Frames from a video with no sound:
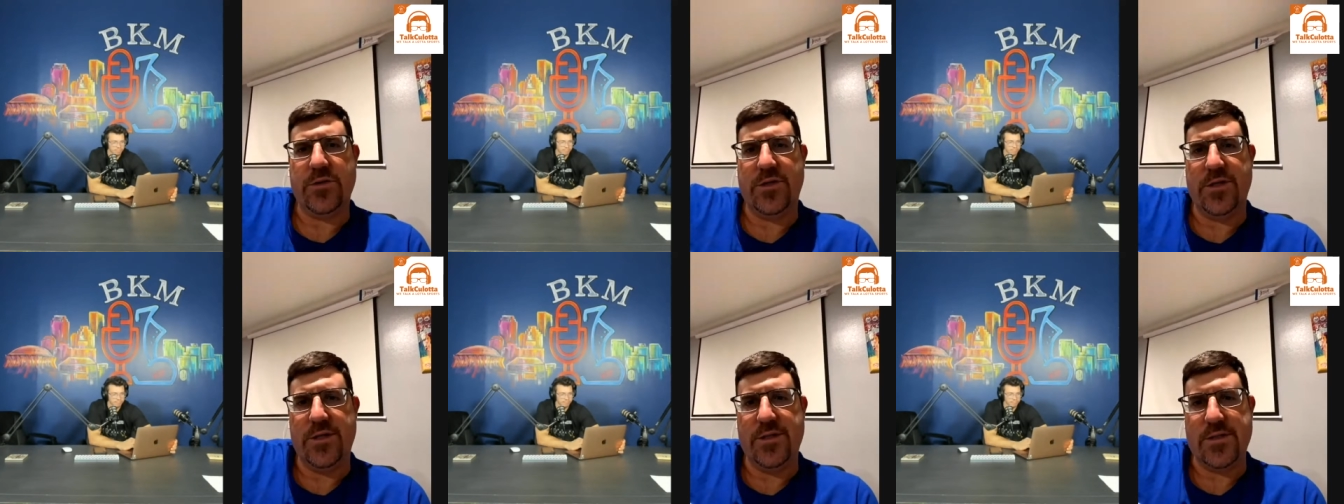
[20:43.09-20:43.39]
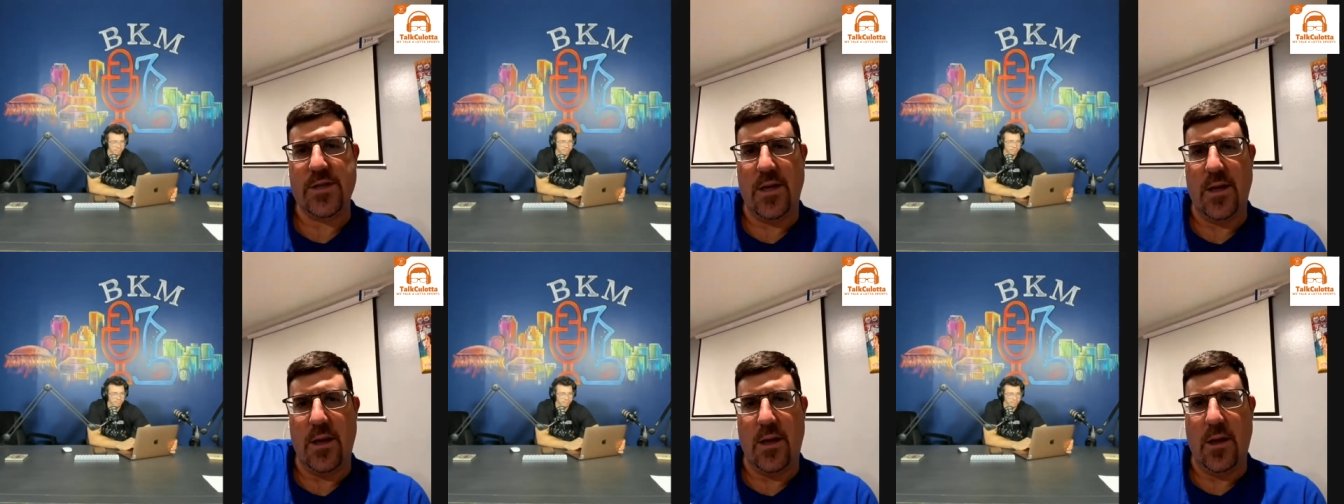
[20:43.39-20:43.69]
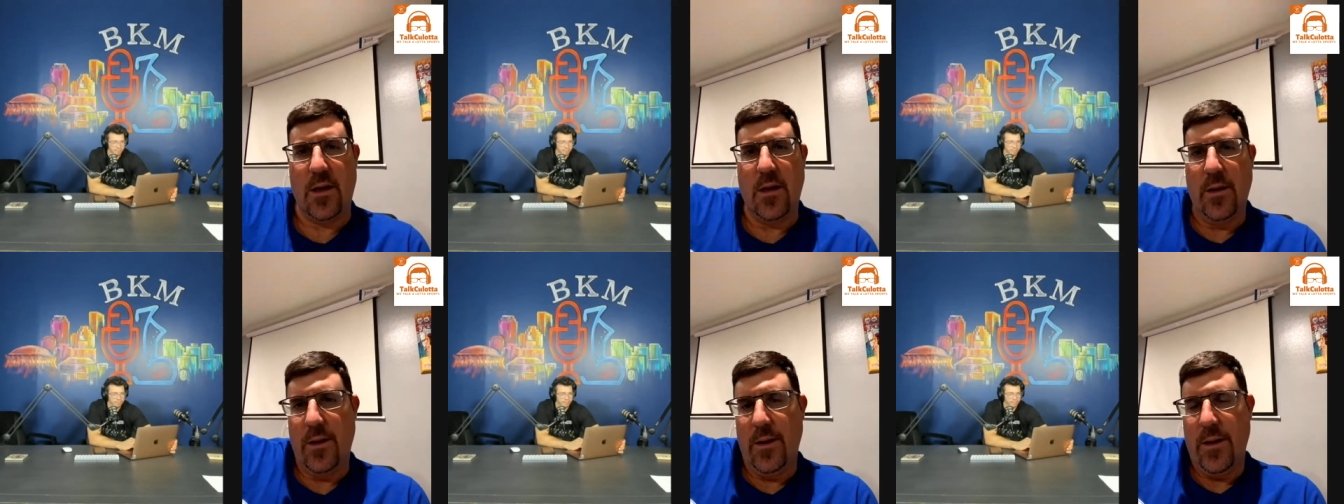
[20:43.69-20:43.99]
He's uh
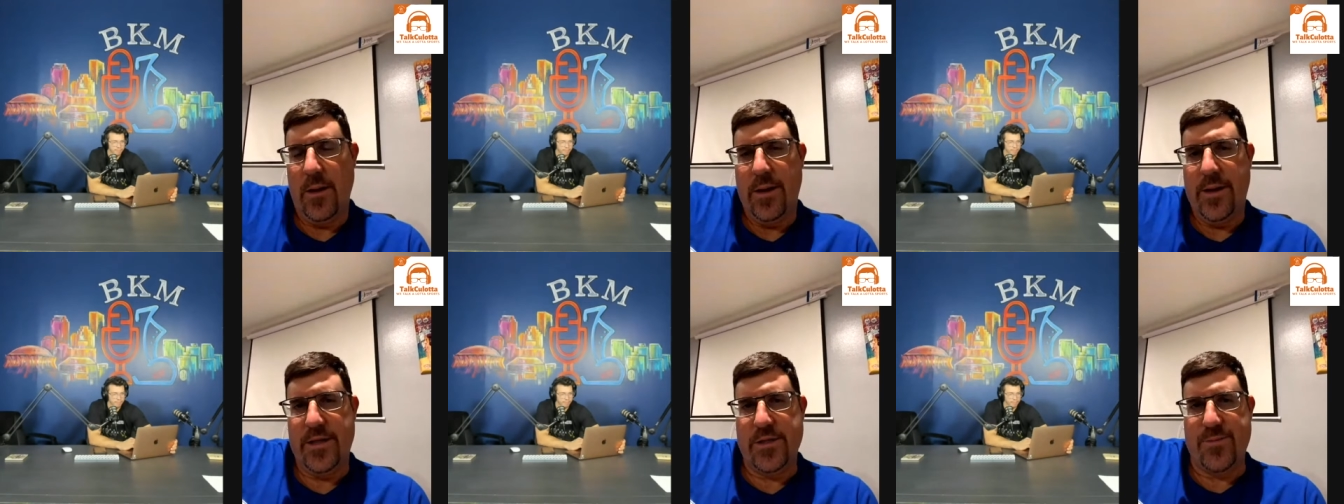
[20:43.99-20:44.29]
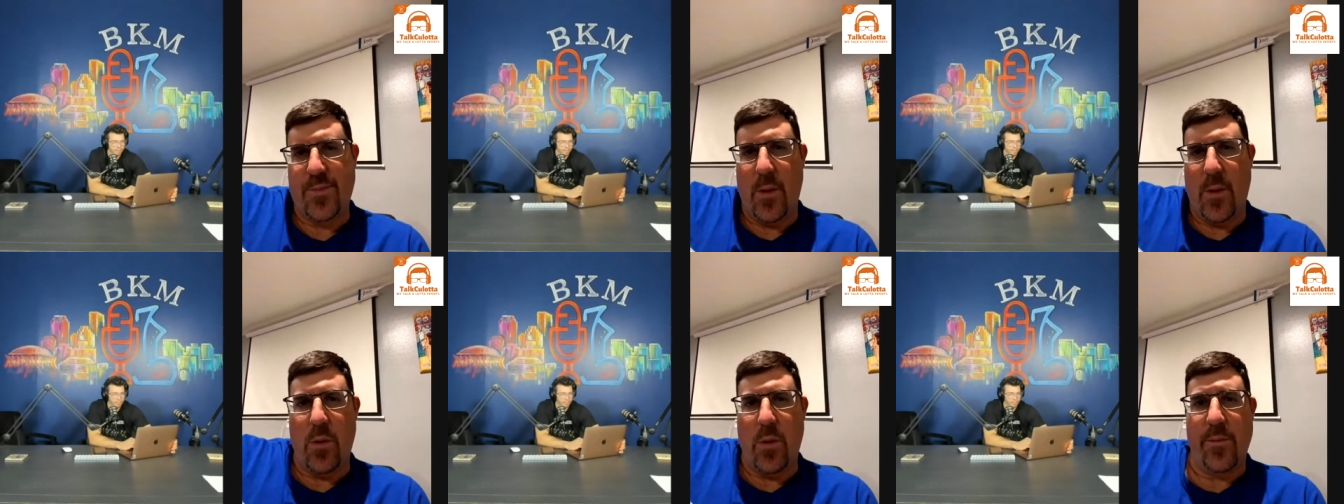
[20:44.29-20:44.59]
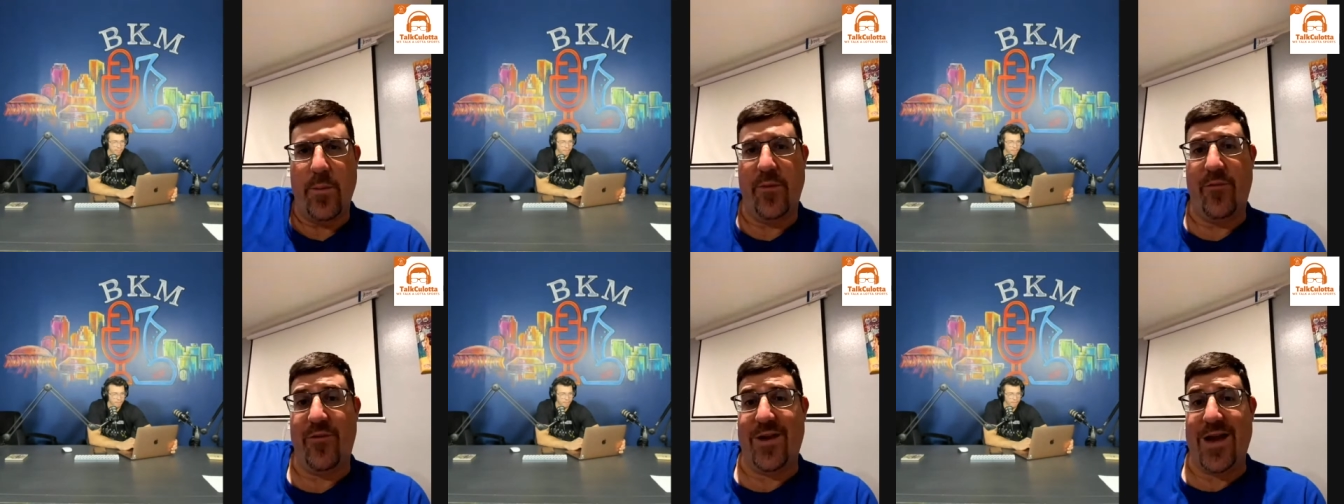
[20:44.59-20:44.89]
he's been with
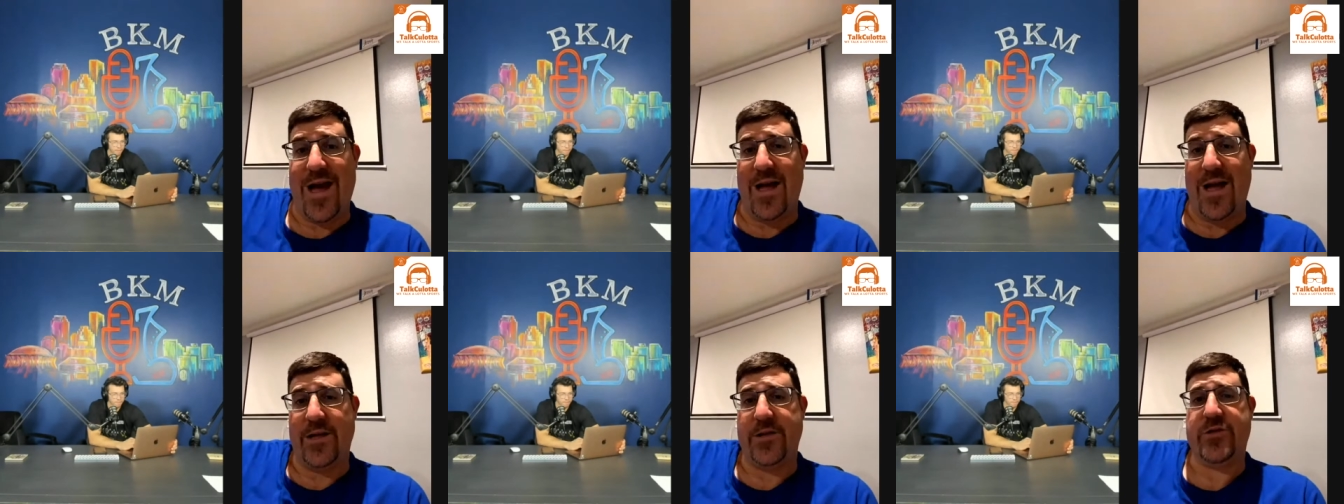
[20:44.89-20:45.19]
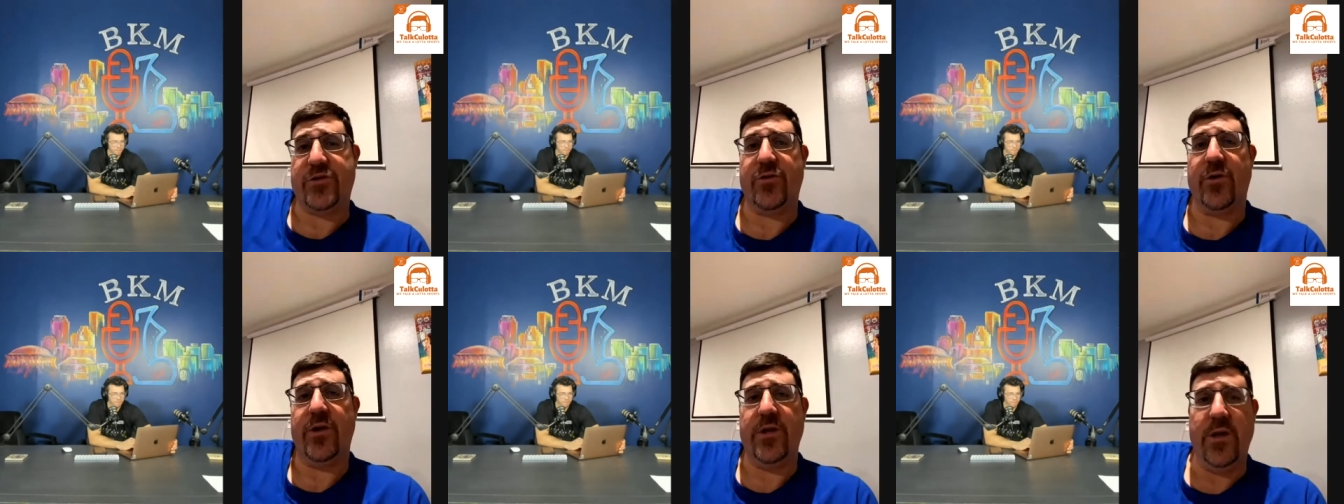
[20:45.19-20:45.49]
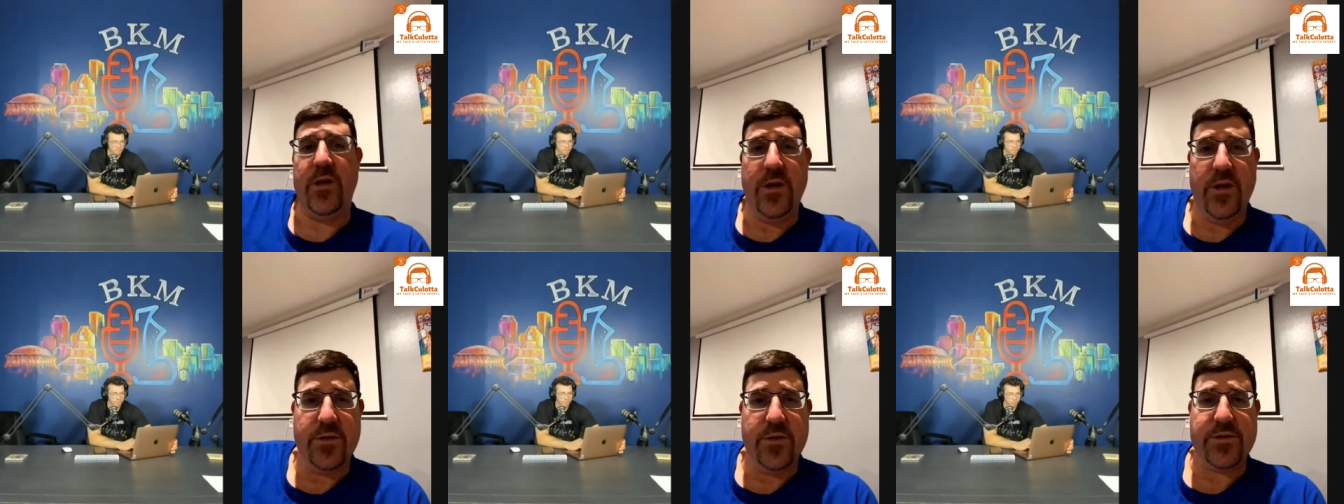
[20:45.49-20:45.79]
me for nine straight
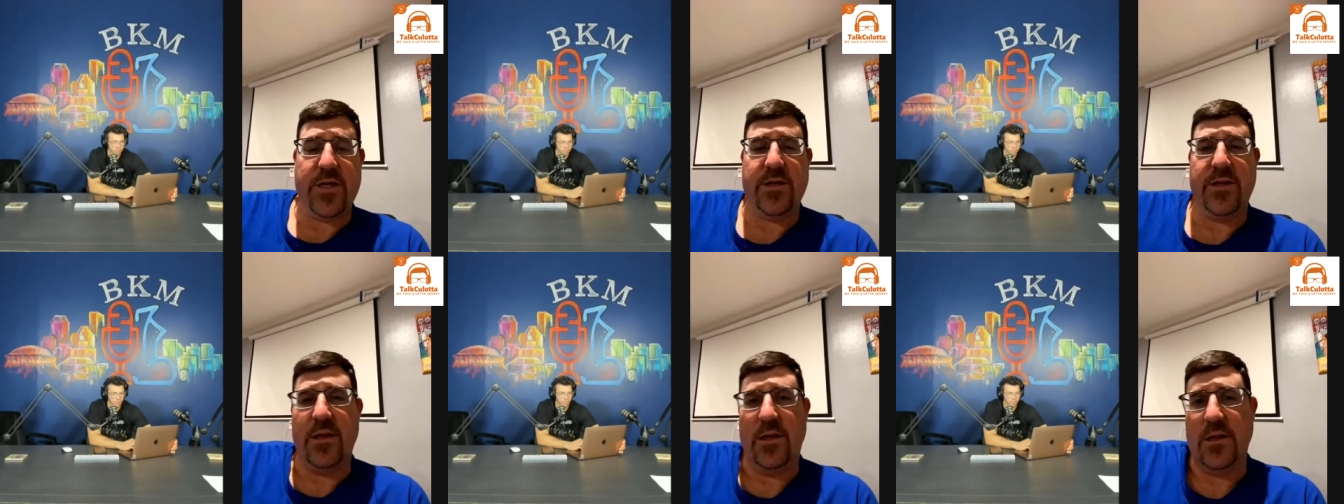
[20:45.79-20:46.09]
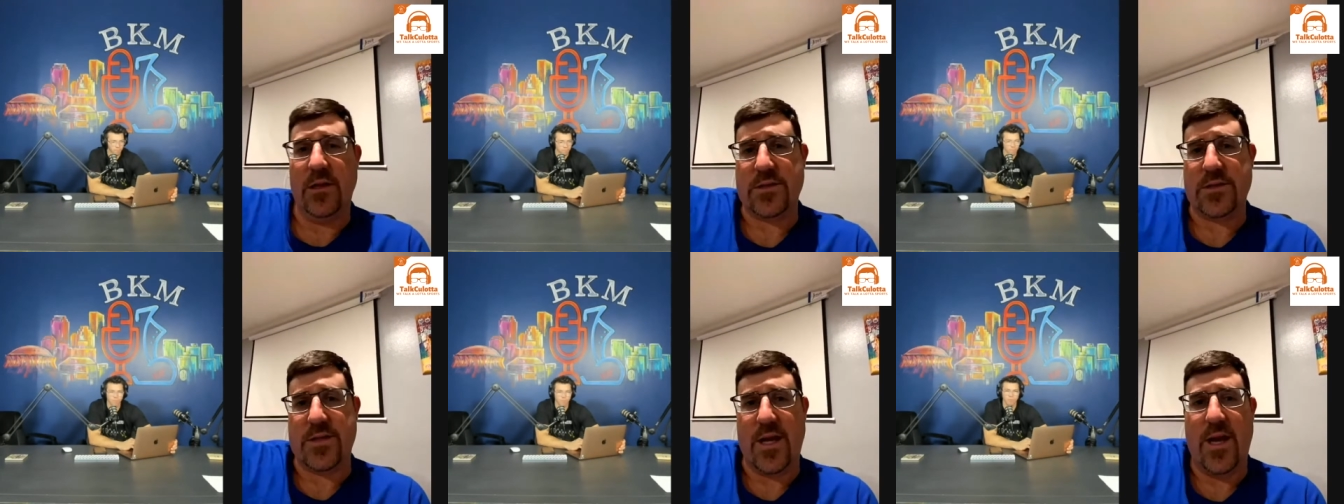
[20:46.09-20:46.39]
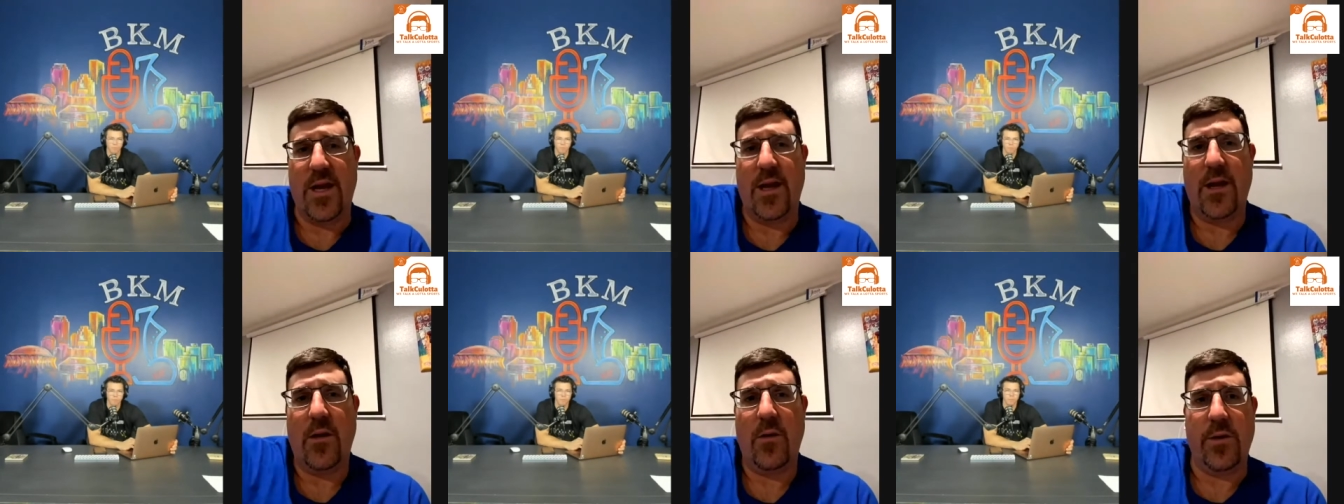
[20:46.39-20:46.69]
years at De La
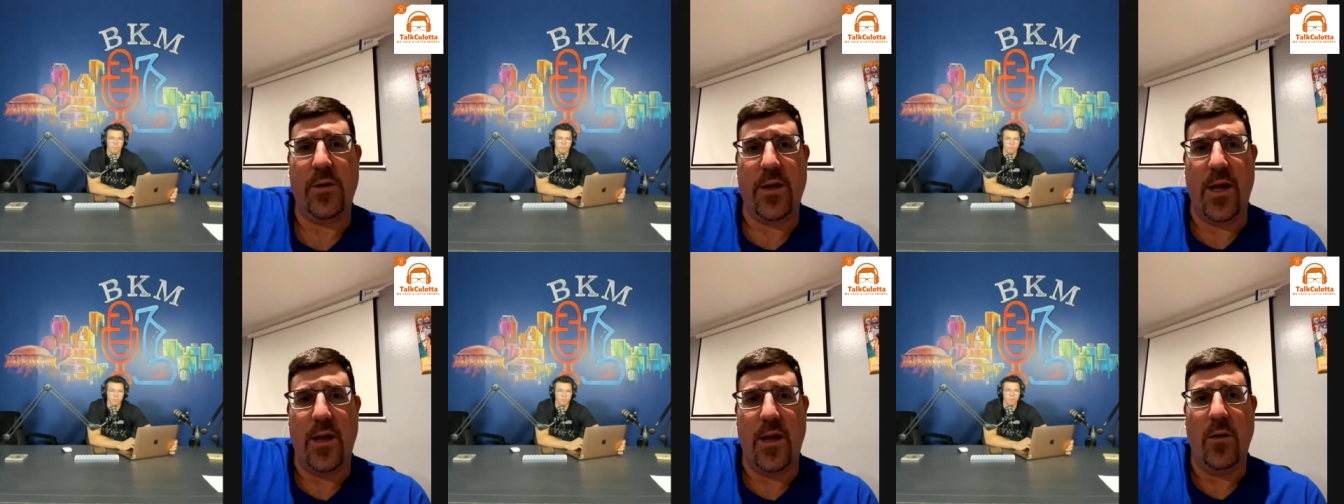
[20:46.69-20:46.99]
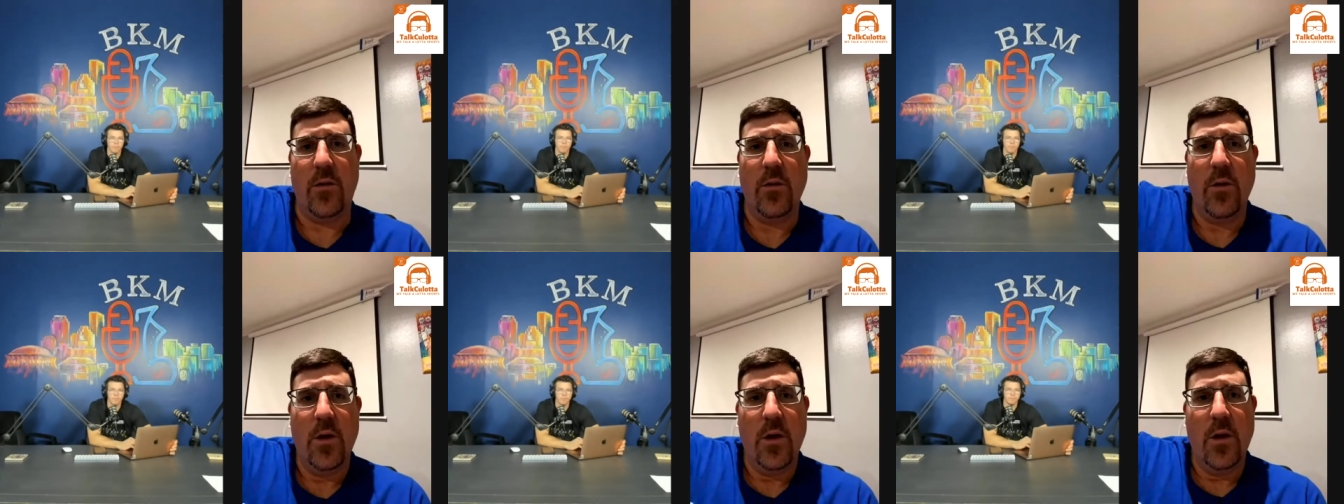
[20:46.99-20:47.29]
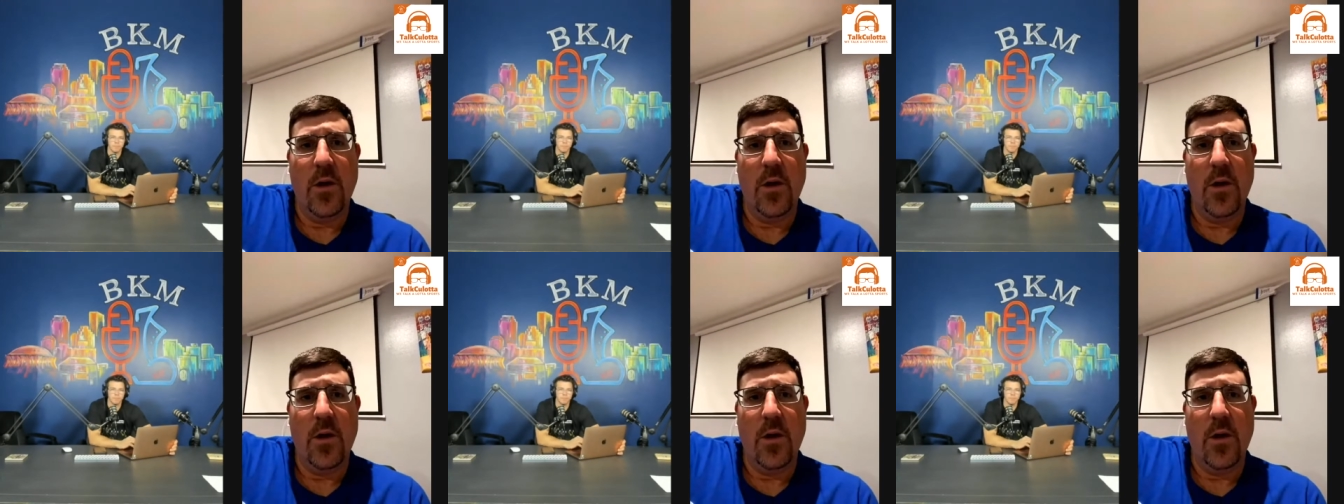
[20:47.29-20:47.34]
Salle, and now